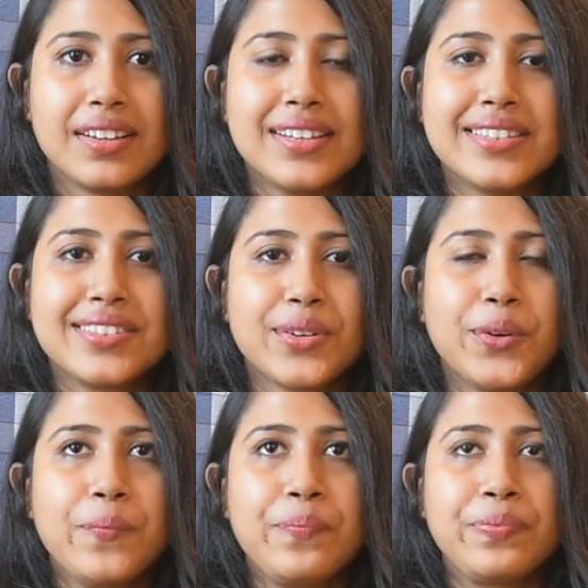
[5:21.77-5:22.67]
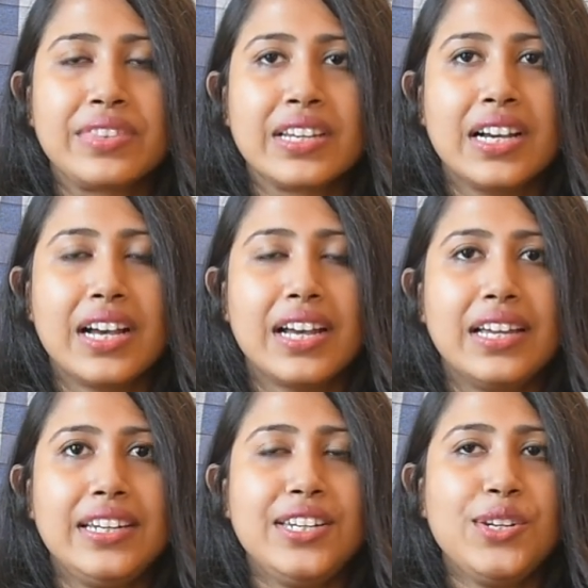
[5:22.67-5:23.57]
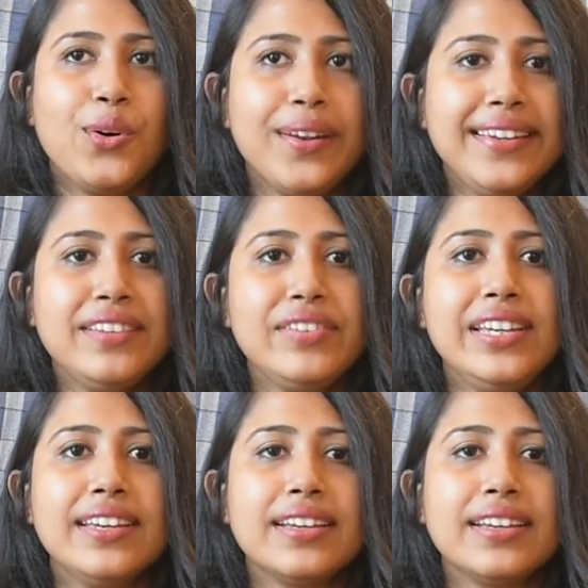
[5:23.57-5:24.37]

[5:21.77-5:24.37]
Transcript: So non-living